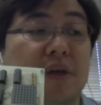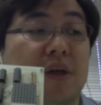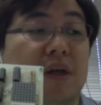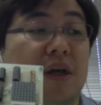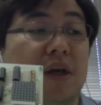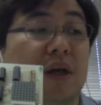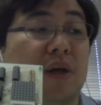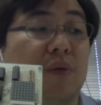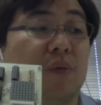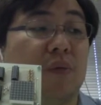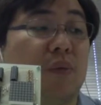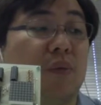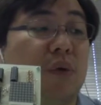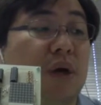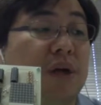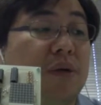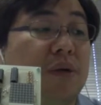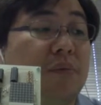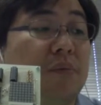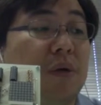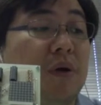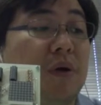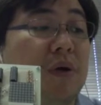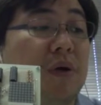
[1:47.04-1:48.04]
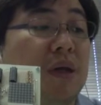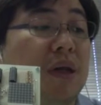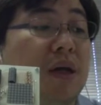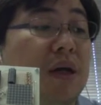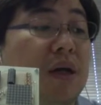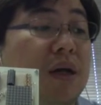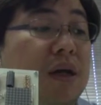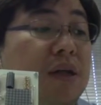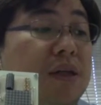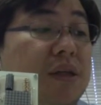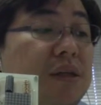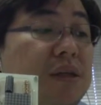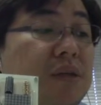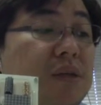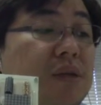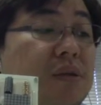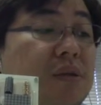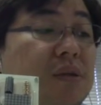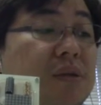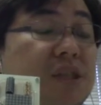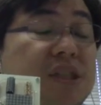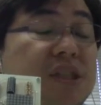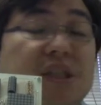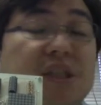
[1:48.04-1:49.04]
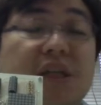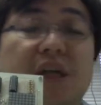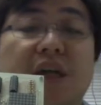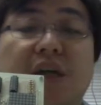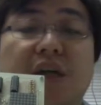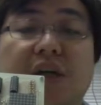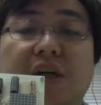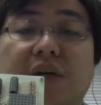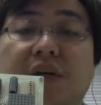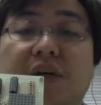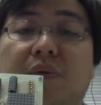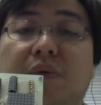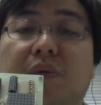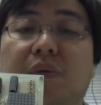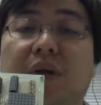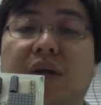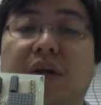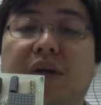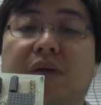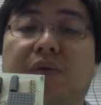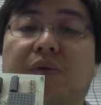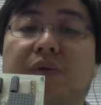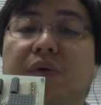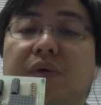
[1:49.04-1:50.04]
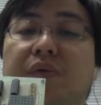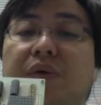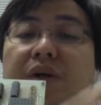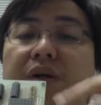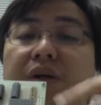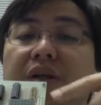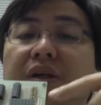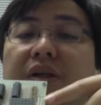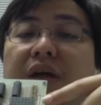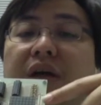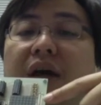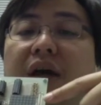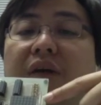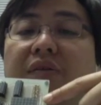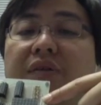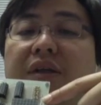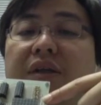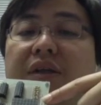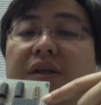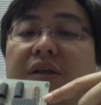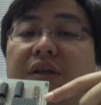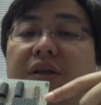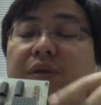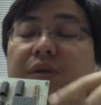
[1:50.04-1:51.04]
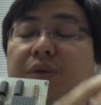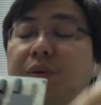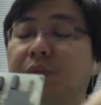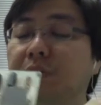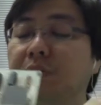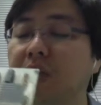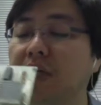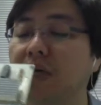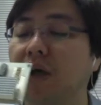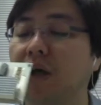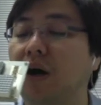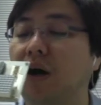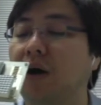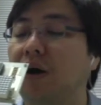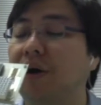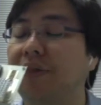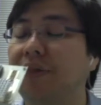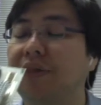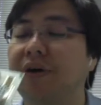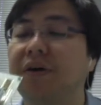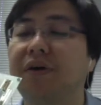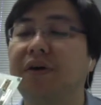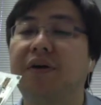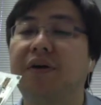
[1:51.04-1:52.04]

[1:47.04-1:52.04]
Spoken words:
and one more line to select whether we want the LED to be on or